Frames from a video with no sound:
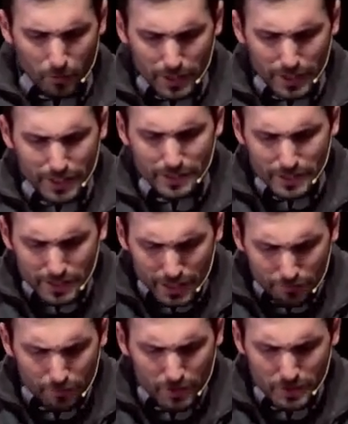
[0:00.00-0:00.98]
We need to
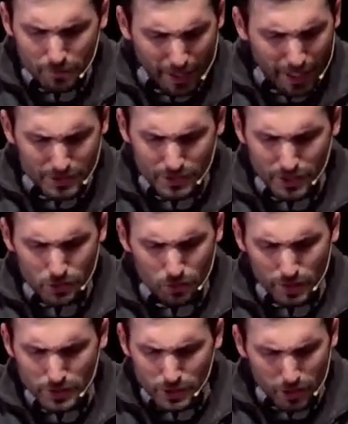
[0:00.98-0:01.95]
see from this passage
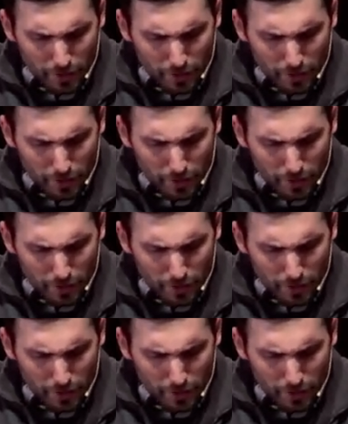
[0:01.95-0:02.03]
what's